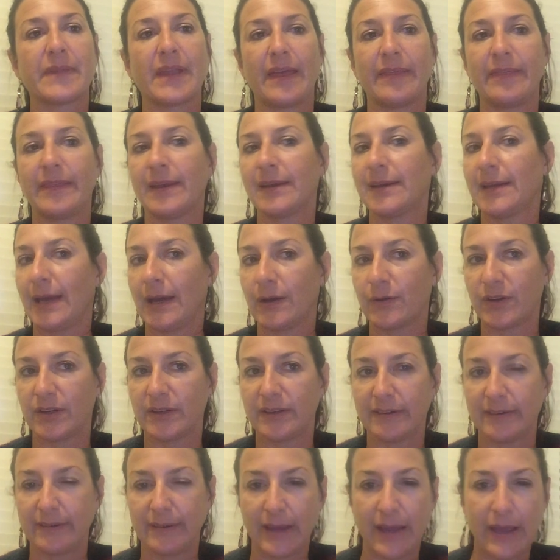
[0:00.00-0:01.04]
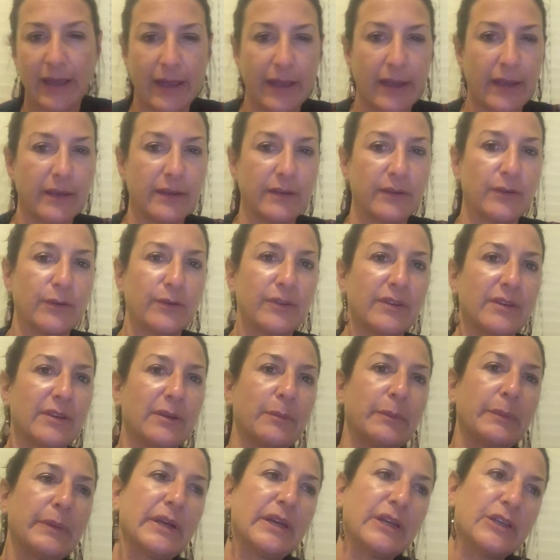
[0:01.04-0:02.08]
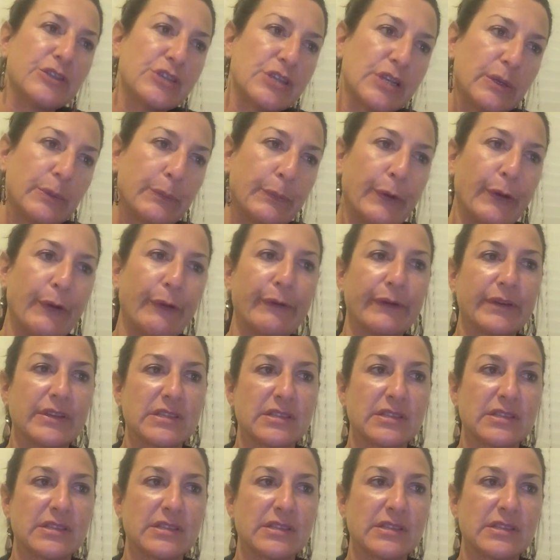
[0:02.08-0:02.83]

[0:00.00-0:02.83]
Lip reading: and then counting to 10 using a punching ball,